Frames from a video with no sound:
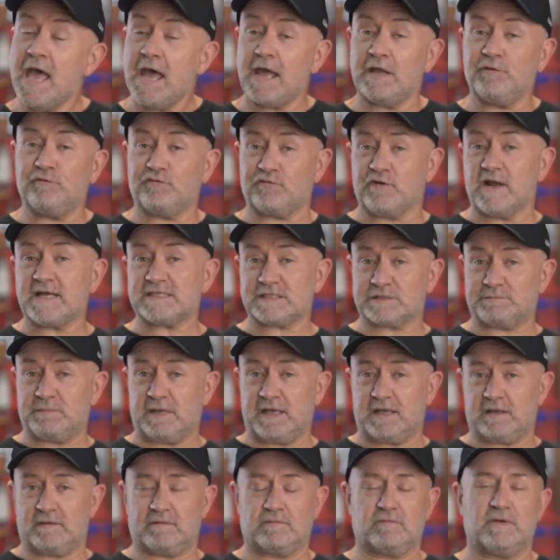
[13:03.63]
And trust
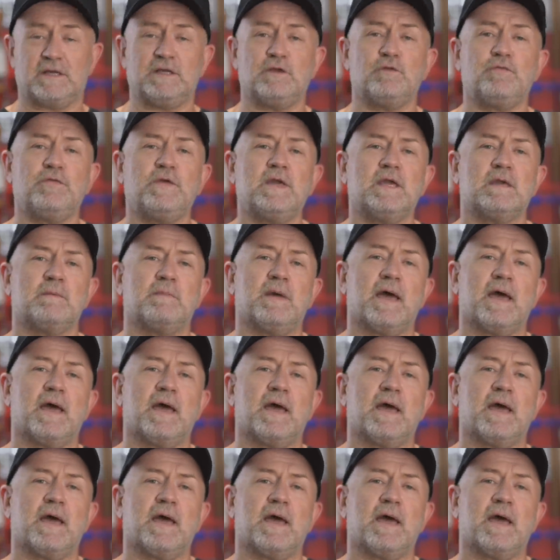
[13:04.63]
me, when you think